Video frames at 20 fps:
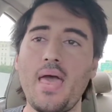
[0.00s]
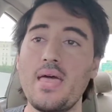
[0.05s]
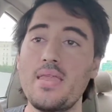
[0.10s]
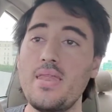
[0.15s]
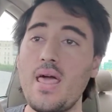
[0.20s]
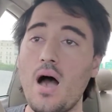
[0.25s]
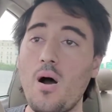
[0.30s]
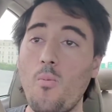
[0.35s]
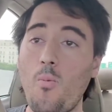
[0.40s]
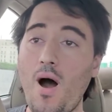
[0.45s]

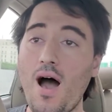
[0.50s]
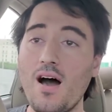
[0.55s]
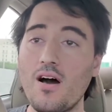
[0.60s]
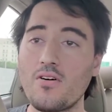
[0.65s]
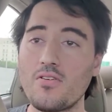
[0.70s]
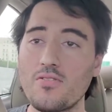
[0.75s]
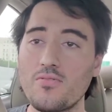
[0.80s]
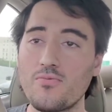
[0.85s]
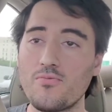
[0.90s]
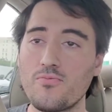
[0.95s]
Now,
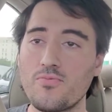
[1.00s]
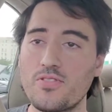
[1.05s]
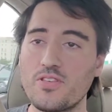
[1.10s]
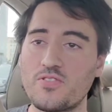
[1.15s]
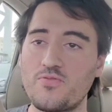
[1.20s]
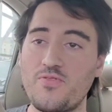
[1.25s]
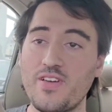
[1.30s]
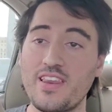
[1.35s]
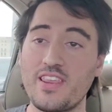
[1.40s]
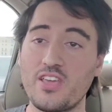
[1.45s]
while
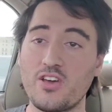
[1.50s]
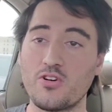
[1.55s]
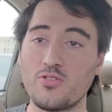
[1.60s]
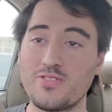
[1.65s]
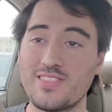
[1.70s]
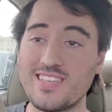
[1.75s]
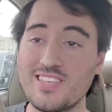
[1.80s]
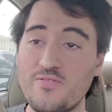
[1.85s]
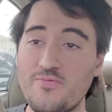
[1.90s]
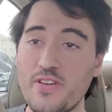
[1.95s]
this video
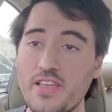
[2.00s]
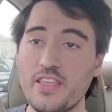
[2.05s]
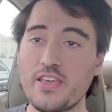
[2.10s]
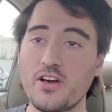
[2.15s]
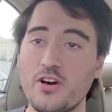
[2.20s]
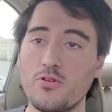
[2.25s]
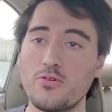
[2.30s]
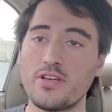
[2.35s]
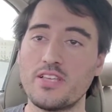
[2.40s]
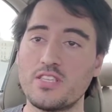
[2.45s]
is
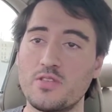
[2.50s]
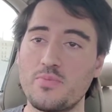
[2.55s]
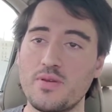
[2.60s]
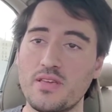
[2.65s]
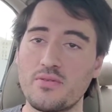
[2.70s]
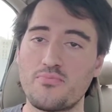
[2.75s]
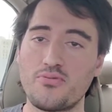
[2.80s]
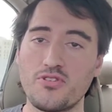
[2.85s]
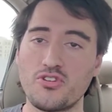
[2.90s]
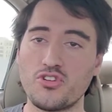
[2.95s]

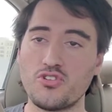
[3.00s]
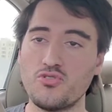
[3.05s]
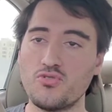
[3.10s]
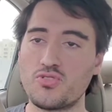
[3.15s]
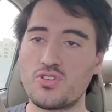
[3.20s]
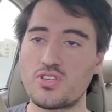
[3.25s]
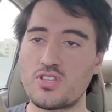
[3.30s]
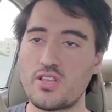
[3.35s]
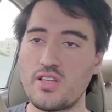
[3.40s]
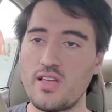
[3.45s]
being
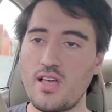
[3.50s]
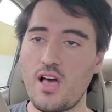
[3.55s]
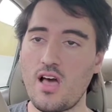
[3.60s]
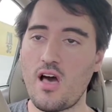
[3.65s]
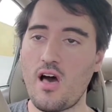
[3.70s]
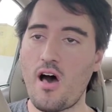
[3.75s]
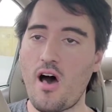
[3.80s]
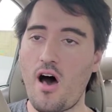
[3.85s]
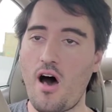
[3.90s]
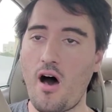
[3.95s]
produced
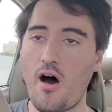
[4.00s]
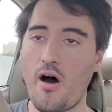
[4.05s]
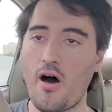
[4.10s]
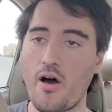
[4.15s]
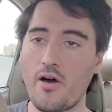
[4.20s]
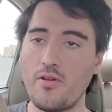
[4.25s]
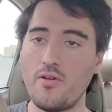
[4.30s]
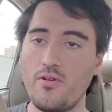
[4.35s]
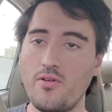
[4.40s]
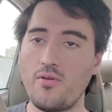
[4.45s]

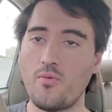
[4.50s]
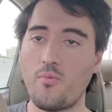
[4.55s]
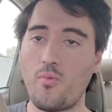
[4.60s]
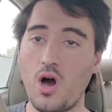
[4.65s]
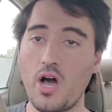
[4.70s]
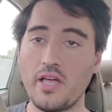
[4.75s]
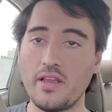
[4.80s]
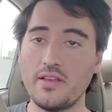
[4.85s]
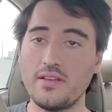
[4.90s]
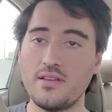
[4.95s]
on
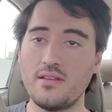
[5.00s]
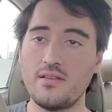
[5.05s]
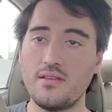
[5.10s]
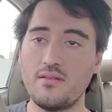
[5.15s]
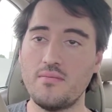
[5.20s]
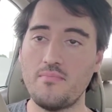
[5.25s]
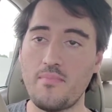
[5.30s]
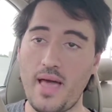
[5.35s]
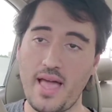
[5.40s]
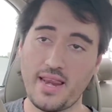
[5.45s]
what
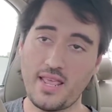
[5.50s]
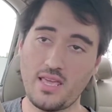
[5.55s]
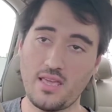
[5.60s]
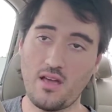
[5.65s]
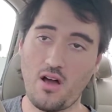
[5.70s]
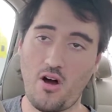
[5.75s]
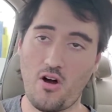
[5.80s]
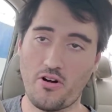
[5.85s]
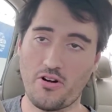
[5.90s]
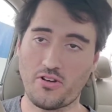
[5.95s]
many
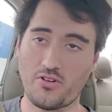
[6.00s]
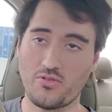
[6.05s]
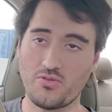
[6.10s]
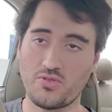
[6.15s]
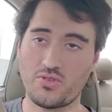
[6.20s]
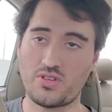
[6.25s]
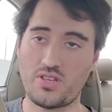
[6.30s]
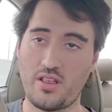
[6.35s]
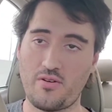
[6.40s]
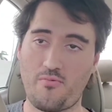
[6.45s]

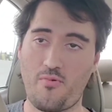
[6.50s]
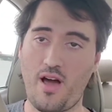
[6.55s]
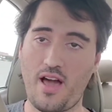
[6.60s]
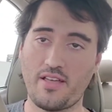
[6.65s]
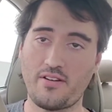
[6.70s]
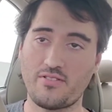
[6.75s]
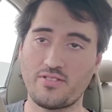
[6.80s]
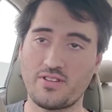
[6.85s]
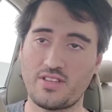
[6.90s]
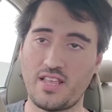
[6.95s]
articles and
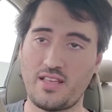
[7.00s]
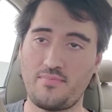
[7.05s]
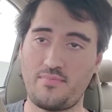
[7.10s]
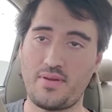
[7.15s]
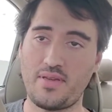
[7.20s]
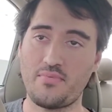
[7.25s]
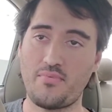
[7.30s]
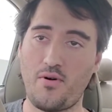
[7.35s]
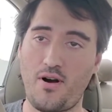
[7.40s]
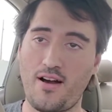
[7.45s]
writers and
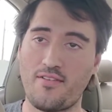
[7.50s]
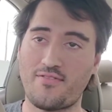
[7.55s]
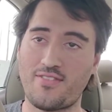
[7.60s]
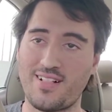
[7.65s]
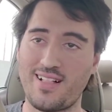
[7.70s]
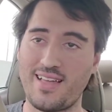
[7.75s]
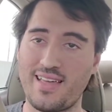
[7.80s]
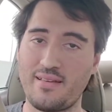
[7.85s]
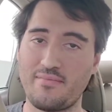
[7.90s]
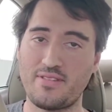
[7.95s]
people have
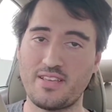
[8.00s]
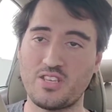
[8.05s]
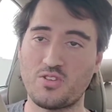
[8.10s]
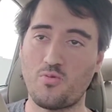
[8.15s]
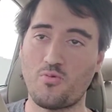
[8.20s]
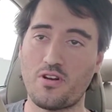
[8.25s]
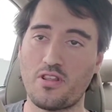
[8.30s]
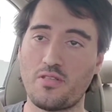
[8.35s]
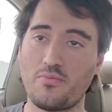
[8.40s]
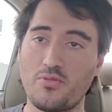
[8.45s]
claimed is
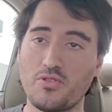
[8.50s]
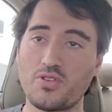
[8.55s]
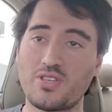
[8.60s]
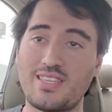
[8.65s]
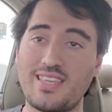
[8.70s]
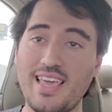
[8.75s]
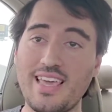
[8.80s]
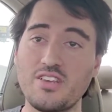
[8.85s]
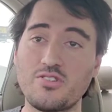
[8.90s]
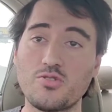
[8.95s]
one of the most
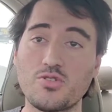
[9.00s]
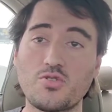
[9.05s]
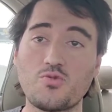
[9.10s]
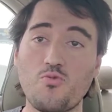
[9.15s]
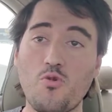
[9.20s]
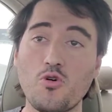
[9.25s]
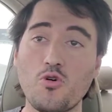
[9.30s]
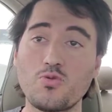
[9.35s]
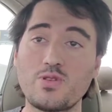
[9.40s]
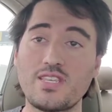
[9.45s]
dangerous
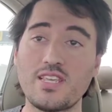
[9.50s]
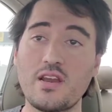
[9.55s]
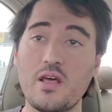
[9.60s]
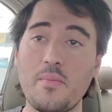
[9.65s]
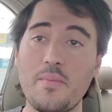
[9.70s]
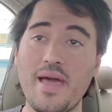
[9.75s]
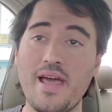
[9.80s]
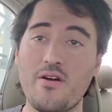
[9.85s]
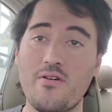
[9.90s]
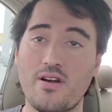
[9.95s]
roads in
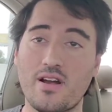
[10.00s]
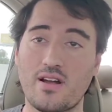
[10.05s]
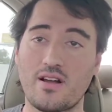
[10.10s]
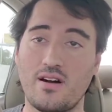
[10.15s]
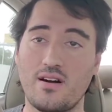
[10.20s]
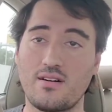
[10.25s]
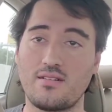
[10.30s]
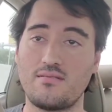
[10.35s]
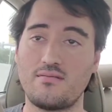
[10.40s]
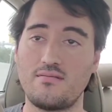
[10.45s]
America.